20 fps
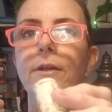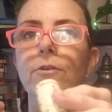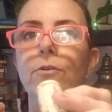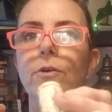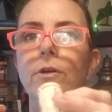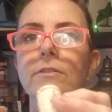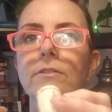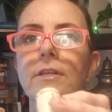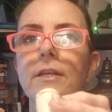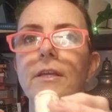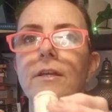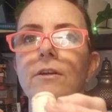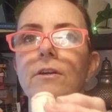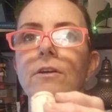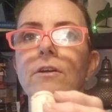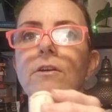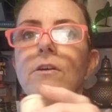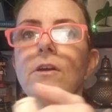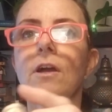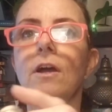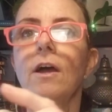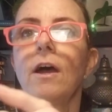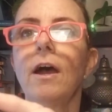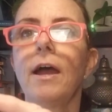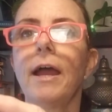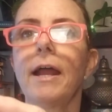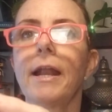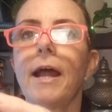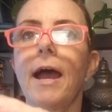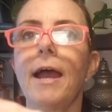corks here,
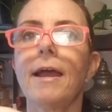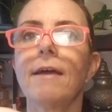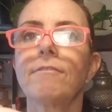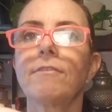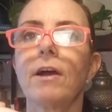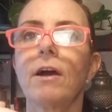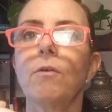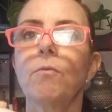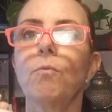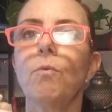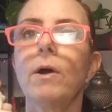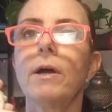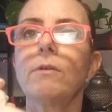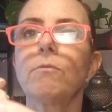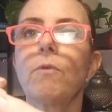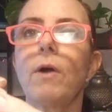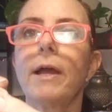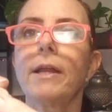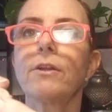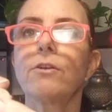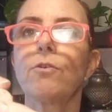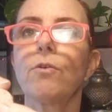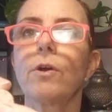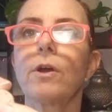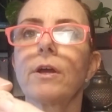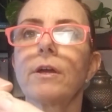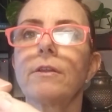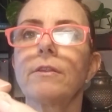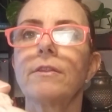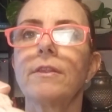and I have got one wine
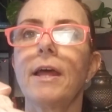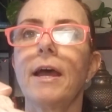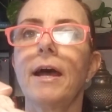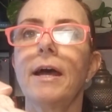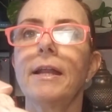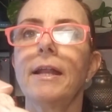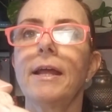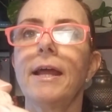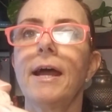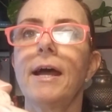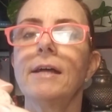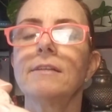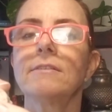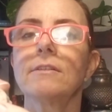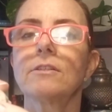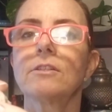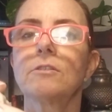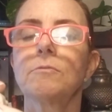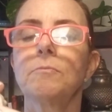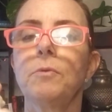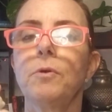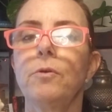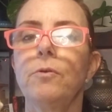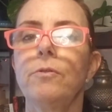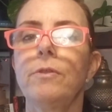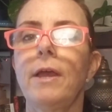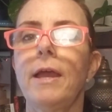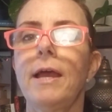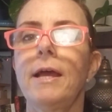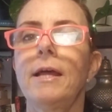cork that has a
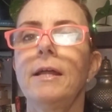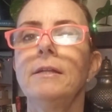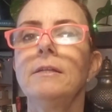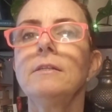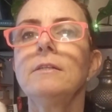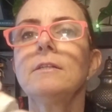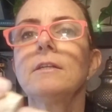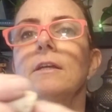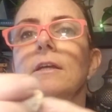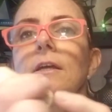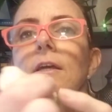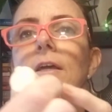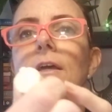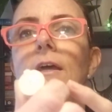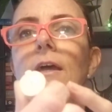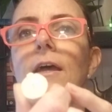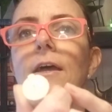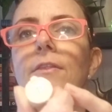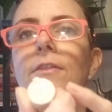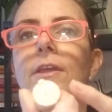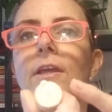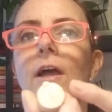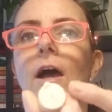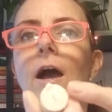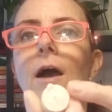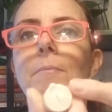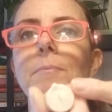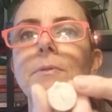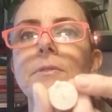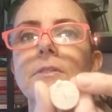smooth end. The
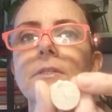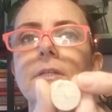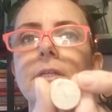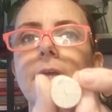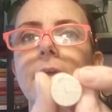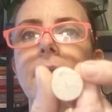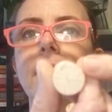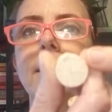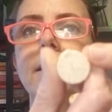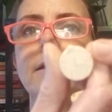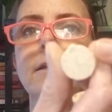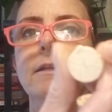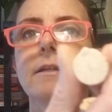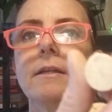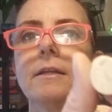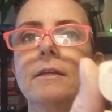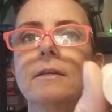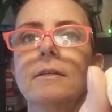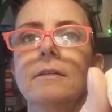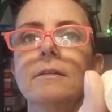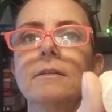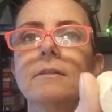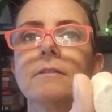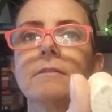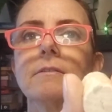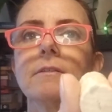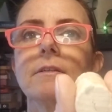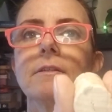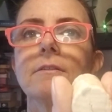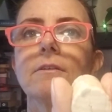opposite end
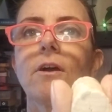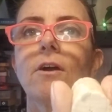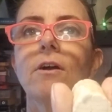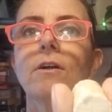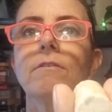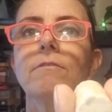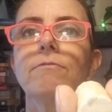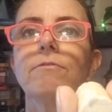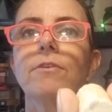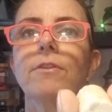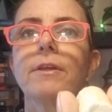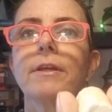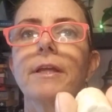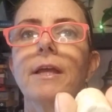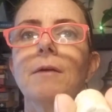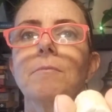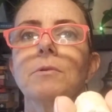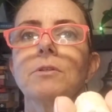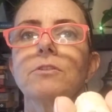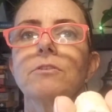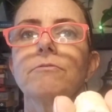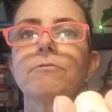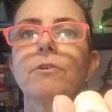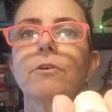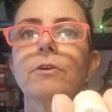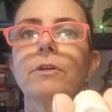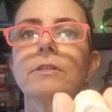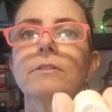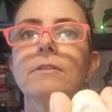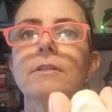is, it's hard for the camera to
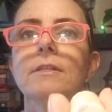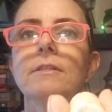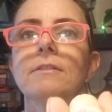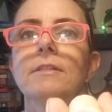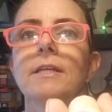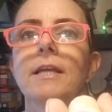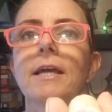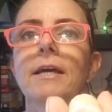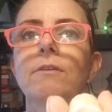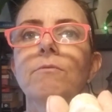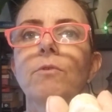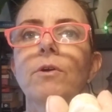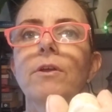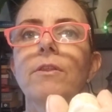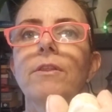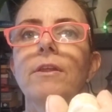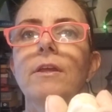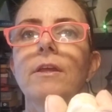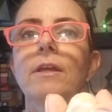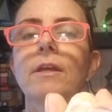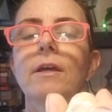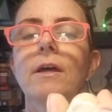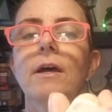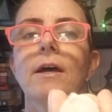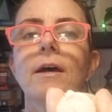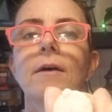focus, is the end where the